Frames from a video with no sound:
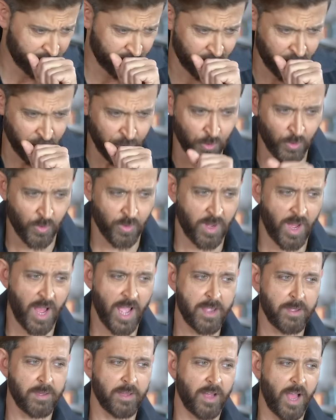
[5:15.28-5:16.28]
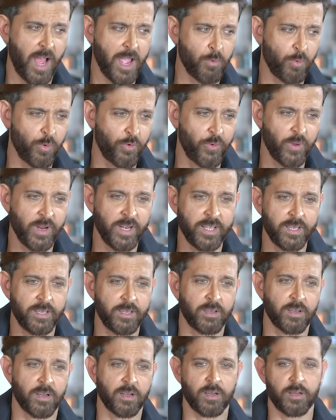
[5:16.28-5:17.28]
you know, I would
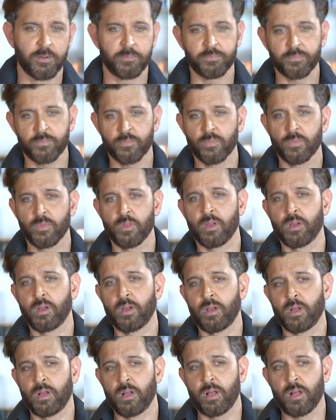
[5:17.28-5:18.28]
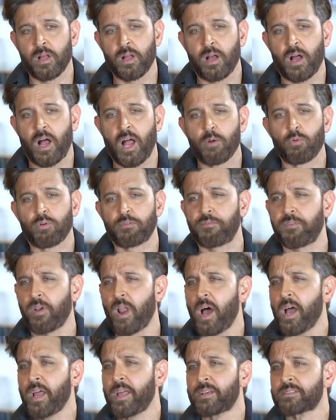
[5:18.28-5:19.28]
really, I would
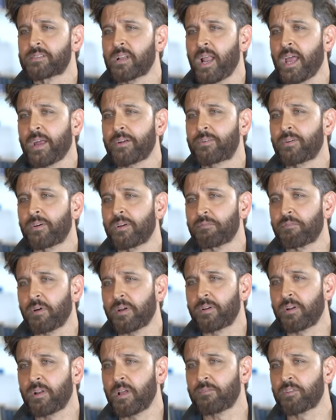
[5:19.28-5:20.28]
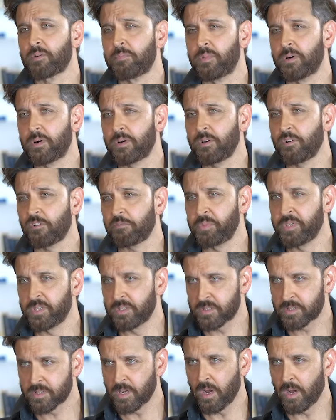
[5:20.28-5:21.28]
fly as an actor if I didn't have the burden of being
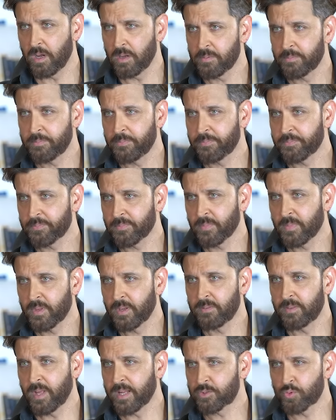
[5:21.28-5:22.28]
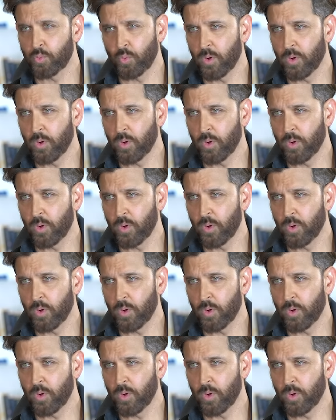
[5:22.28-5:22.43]
a star. That's